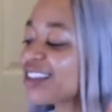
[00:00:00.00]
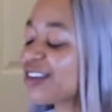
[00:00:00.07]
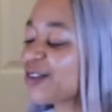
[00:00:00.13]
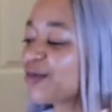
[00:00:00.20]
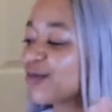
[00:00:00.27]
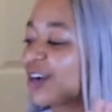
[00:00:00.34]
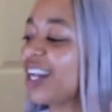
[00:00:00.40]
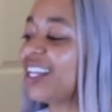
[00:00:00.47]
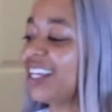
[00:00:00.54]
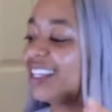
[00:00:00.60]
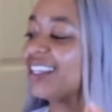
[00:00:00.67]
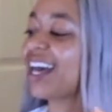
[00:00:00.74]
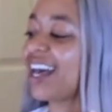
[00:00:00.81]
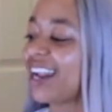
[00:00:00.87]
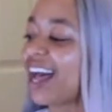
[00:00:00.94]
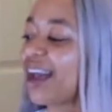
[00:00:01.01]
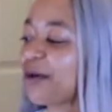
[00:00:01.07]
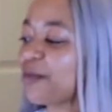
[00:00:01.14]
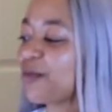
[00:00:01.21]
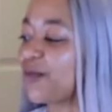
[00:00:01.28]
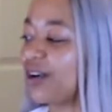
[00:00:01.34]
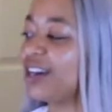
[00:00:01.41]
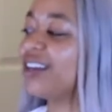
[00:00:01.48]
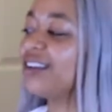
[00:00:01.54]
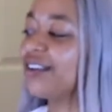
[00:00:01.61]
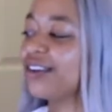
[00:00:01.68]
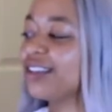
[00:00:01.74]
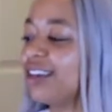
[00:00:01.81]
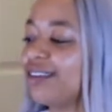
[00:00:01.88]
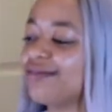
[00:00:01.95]
the writing that I want
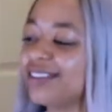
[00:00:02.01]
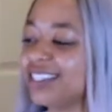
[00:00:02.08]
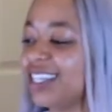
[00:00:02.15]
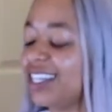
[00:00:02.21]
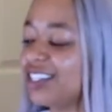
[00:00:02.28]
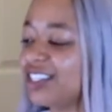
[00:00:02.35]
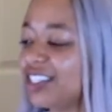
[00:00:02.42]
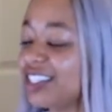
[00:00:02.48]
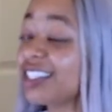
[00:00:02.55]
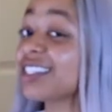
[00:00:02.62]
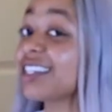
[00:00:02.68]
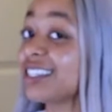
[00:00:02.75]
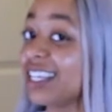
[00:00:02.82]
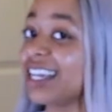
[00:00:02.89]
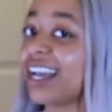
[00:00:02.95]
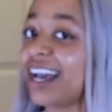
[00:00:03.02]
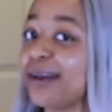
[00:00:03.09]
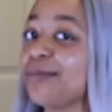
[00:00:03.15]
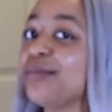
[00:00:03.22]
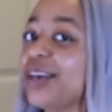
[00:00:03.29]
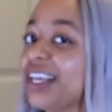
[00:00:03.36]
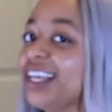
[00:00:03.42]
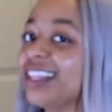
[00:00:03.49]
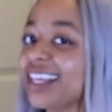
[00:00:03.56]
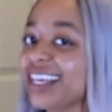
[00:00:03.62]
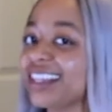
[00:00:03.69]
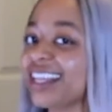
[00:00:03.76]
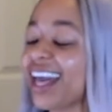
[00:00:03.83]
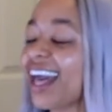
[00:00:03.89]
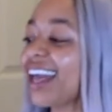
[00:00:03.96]
on the invitations because like I'm picky
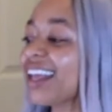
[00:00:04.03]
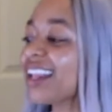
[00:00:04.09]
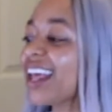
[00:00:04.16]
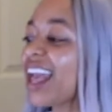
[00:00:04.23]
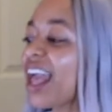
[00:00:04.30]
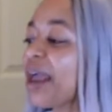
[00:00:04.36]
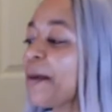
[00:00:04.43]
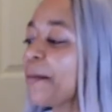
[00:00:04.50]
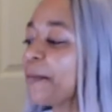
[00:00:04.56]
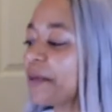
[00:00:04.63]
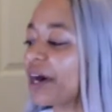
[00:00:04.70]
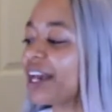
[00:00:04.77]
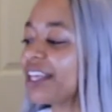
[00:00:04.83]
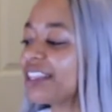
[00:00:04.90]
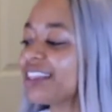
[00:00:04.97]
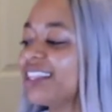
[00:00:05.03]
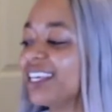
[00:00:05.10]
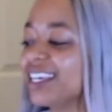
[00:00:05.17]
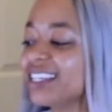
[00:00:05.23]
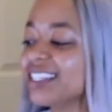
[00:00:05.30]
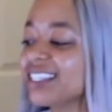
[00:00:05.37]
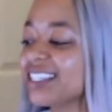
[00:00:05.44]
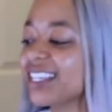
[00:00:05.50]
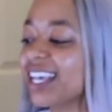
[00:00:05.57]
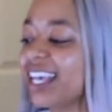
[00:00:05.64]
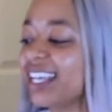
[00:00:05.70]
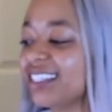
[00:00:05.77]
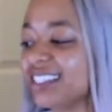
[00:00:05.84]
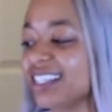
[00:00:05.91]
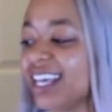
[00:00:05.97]
like that, but this
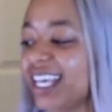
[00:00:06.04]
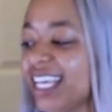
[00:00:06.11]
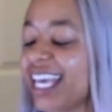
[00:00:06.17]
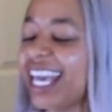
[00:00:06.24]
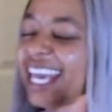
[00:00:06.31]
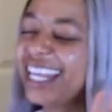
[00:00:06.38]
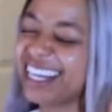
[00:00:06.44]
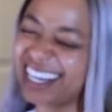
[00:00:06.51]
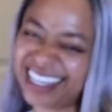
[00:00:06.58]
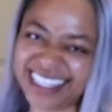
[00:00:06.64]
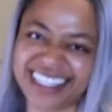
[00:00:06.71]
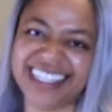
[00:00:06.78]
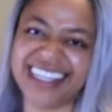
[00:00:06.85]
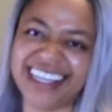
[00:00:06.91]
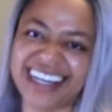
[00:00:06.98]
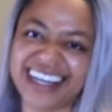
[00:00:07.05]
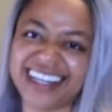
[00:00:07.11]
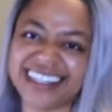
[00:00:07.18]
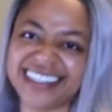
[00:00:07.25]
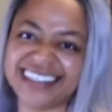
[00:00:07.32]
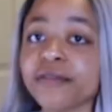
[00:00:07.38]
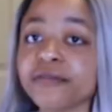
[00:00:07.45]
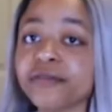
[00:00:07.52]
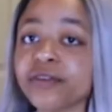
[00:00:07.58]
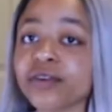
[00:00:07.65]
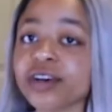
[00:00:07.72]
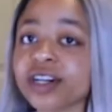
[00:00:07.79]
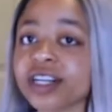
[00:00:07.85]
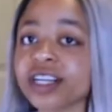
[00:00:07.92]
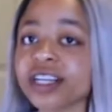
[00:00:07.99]
is like an idea.
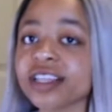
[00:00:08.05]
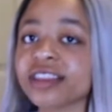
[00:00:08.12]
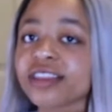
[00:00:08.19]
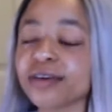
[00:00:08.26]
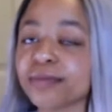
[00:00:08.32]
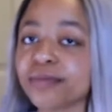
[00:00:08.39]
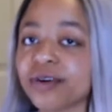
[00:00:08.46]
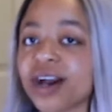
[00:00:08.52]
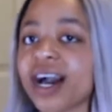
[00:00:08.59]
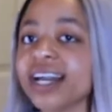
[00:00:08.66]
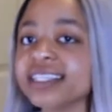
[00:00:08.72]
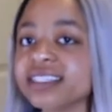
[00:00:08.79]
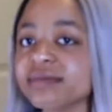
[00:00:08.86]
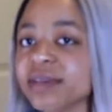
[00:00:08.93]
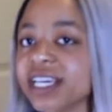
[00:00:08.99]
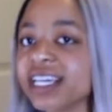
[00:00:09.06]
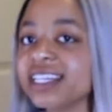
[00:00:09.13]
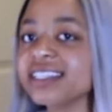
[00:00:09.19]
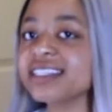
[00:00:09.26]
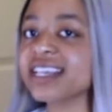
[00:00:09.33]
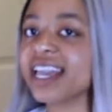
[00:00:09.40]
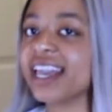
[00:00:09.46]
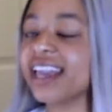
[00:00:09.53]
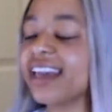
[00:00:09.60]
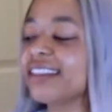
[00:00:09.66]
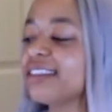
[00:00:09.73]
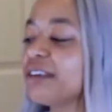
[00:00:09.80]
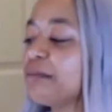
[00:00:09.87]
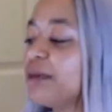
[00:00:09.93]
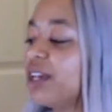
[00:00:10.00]
For the bridesmaids
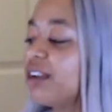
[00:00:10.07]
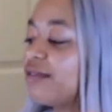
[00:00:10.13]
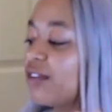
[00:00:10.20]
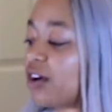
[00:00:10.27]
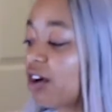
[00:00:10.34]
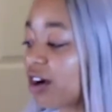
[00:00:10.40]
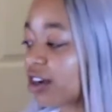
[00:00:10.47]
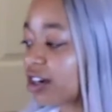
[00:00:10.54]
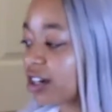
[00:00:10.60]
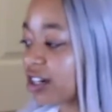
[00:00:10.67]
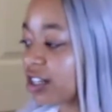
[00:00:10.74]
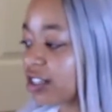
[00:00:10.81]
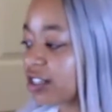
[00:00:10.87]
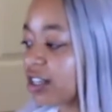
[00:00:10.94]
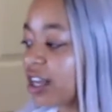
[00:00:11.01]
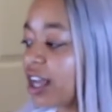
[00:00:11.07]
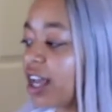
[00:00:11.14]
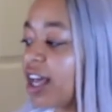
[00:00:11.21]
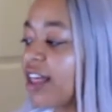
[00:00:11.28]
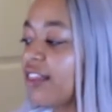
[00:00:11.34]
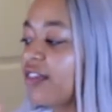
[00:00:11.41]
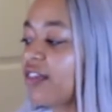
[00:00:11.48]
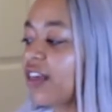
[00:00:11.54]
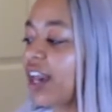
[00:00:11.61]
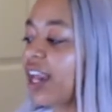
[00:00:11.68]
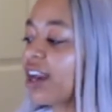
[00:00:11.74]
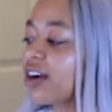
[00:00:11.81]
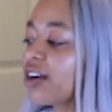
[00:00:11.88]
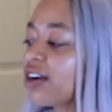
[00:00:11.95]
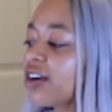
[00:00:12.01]
and the maid of honor,
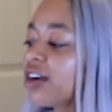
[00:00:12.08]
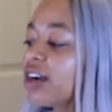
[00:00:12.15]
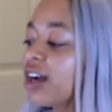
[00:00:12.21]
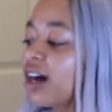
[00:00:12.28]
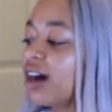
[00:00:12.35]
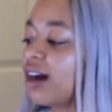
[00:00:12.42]
their